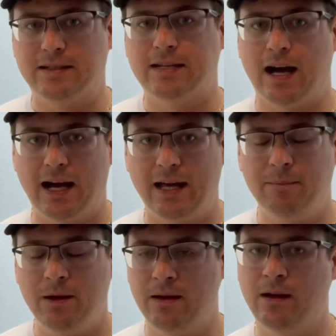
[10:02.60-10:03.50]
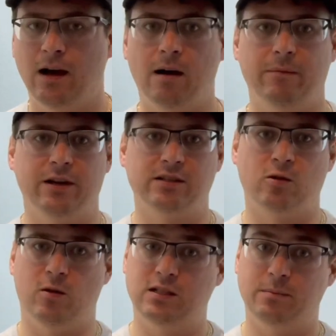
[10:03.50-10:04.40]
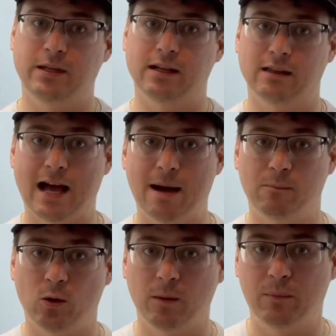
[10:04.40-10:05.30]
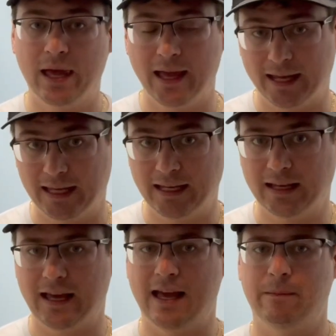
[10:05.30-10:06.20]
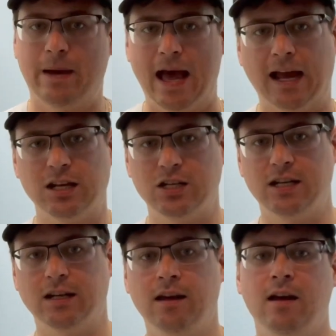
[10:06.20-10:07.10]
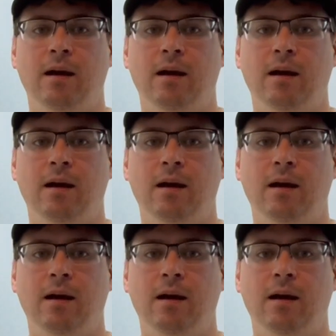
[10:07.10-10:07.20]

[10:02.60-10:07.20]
time. Um, there's going to be a lot more picking and packaging,